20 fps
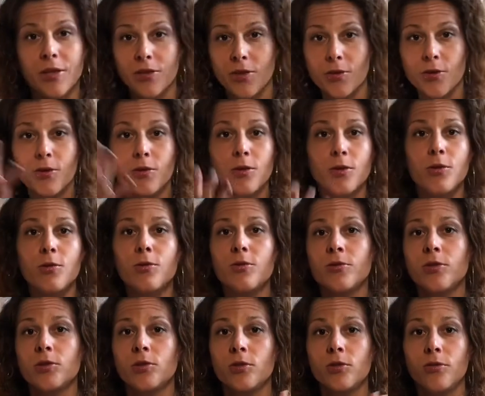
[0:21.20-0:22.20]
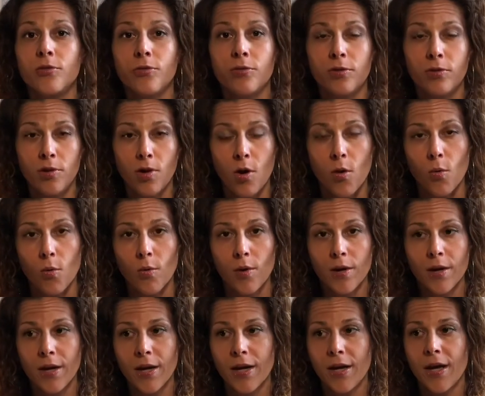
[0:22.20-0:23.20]
they're in the universal flow.
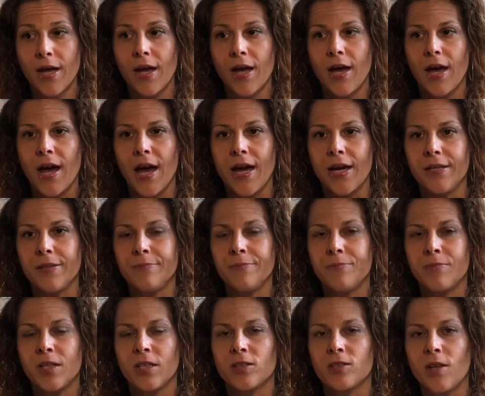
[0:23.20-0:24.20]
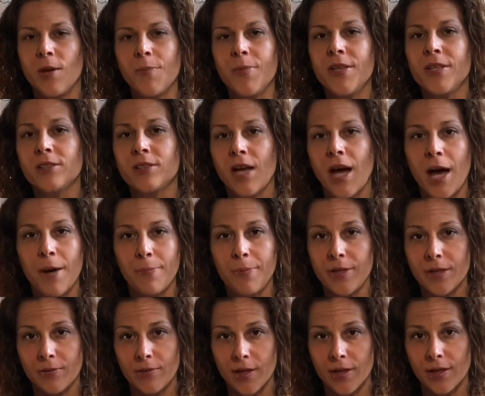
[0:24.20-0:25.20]
And something's
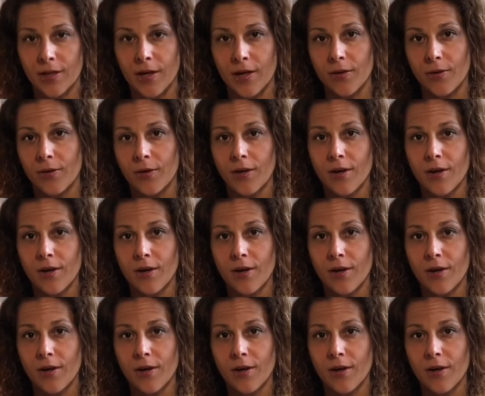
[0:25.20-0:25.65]
happening right now.